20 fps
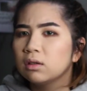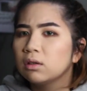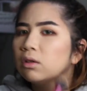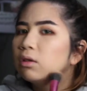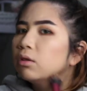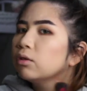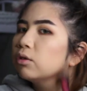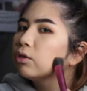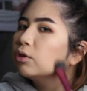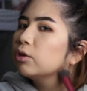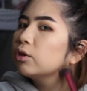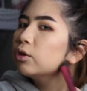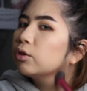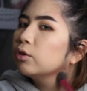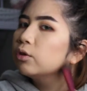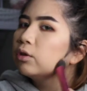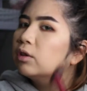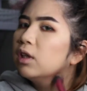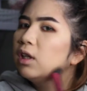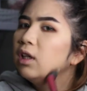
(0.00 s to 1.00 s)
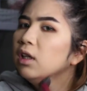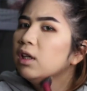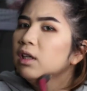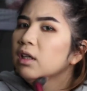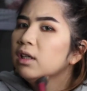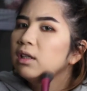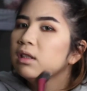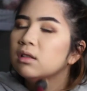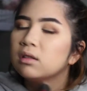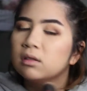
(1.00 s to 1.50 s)
contour ko
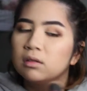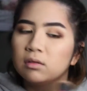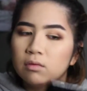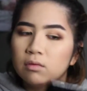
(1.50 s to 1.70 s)
today.